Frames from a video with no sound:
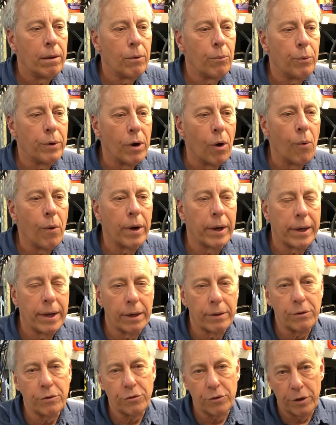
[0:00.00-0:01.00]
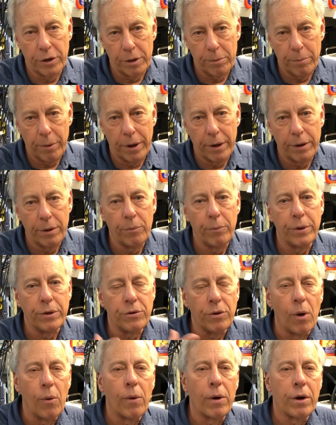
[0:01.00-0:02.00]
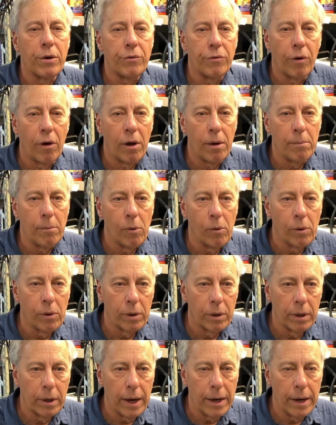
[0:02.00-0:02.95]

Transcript: we don't want to kick the circuit breaker. We don't want to draw more,